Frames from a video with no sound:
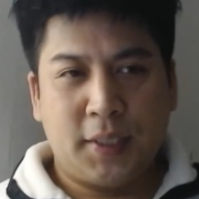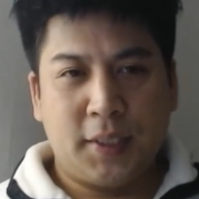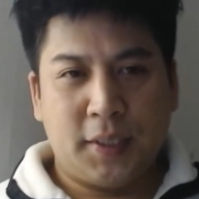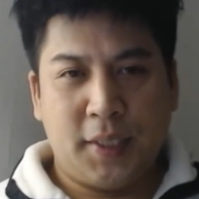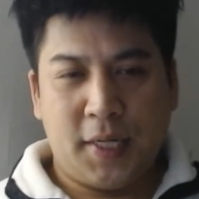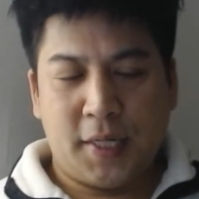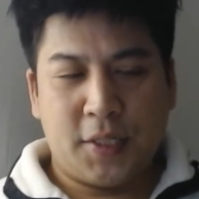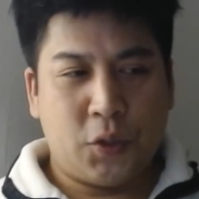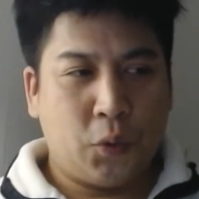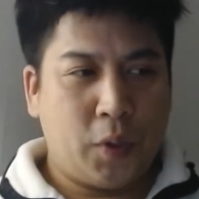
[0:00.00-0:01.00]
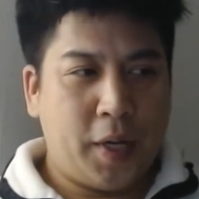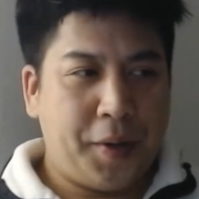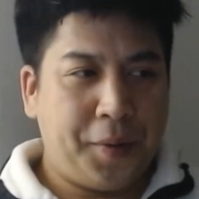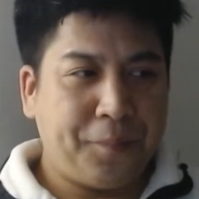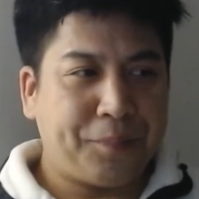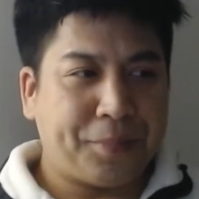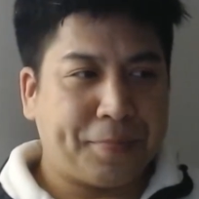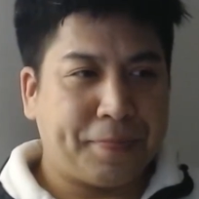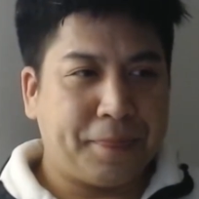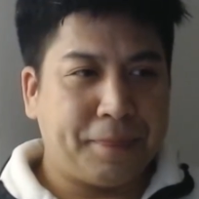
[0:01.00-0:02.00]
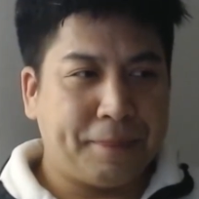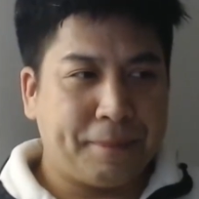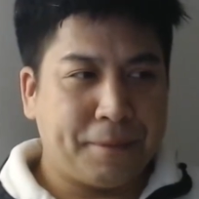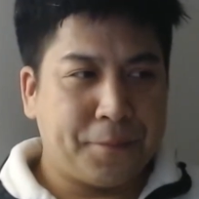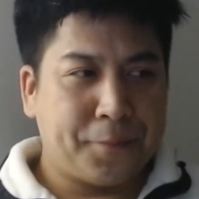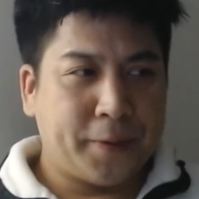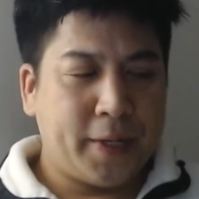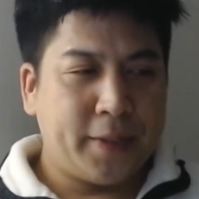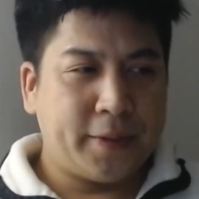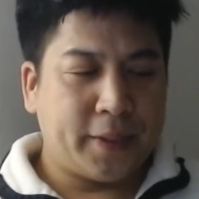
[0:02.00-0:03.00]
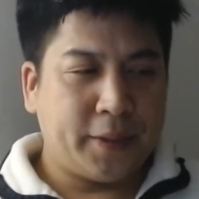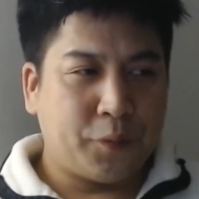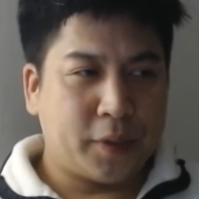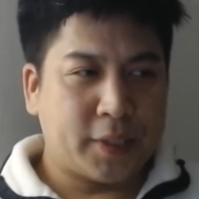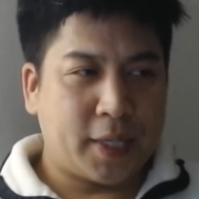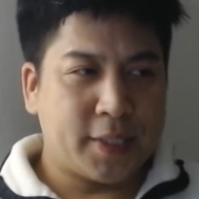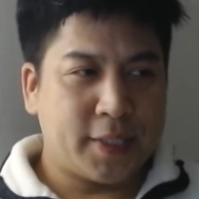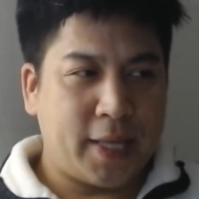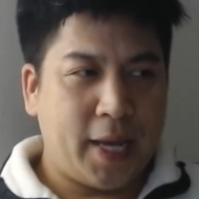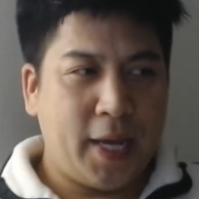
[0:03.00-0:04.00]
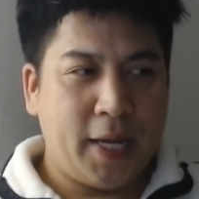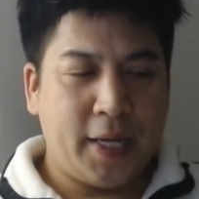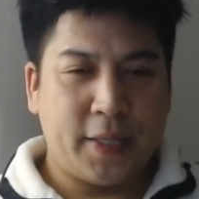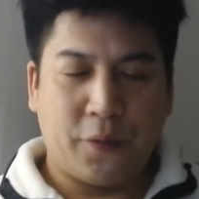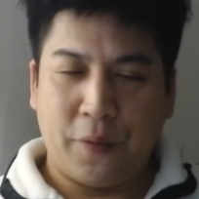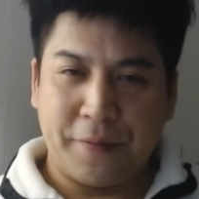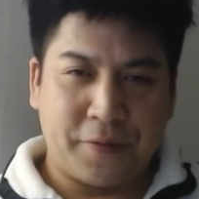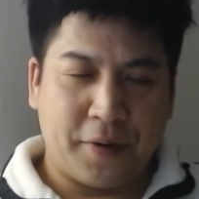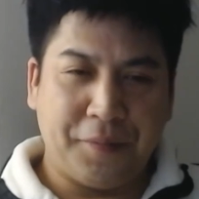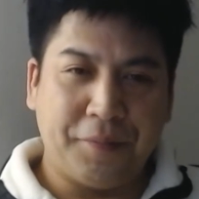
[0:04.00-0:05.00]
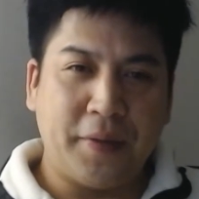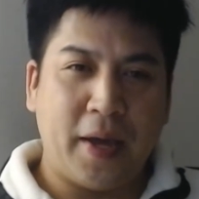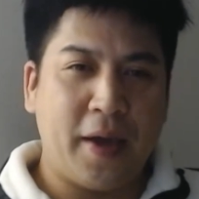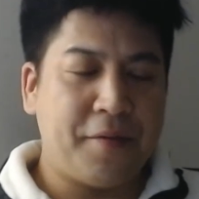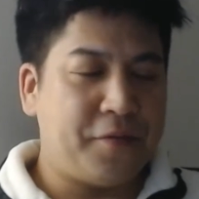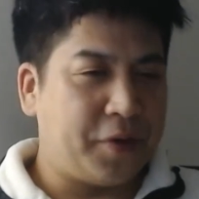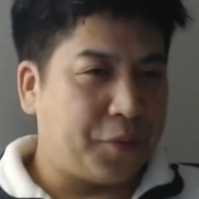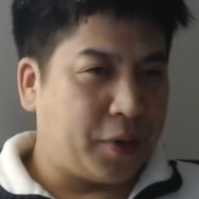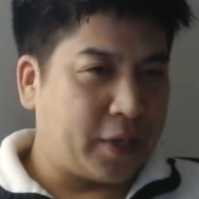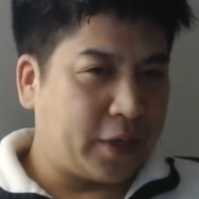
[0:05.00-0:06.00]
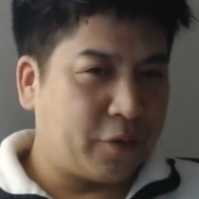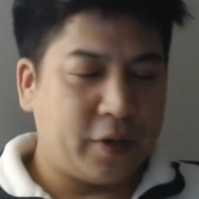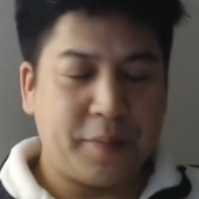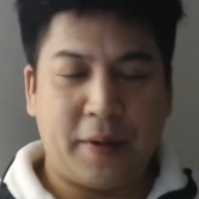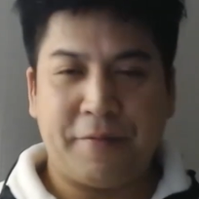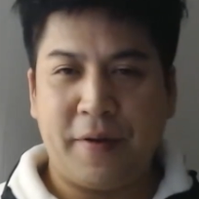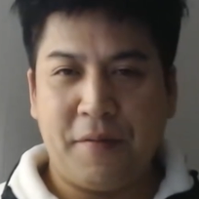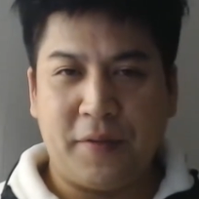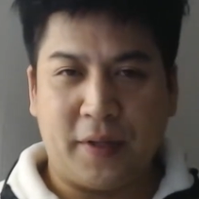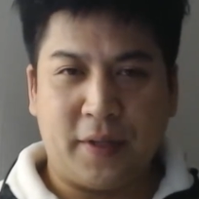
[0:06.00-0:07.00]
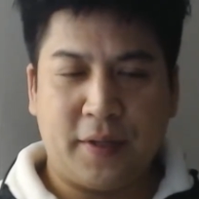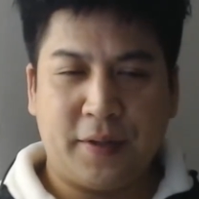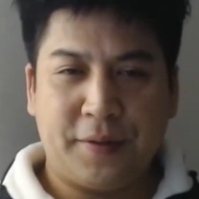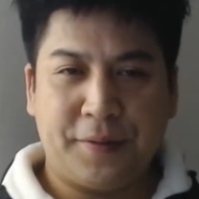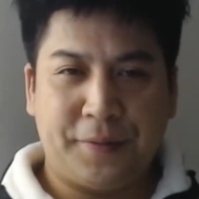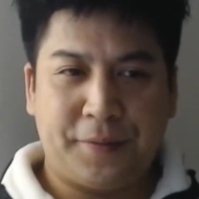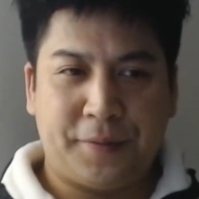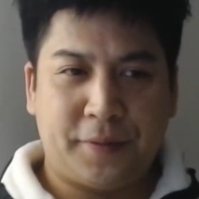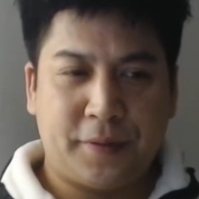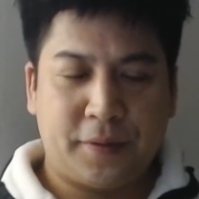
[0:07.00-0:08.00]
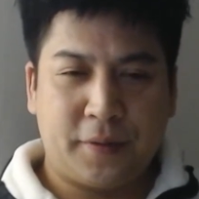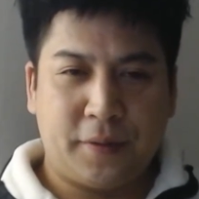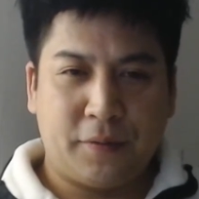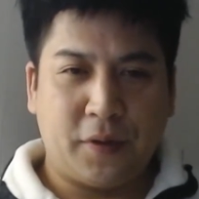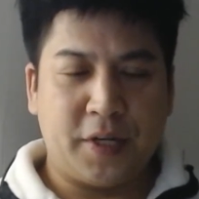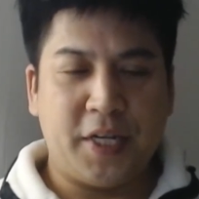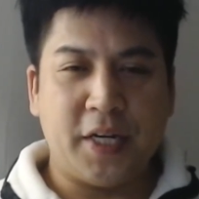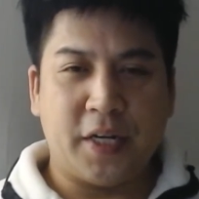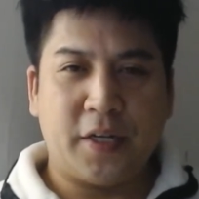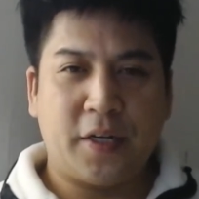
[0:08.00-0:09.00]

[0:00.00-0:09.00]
Yeah, so what I did was I stayed away from everyone, including my family, for a year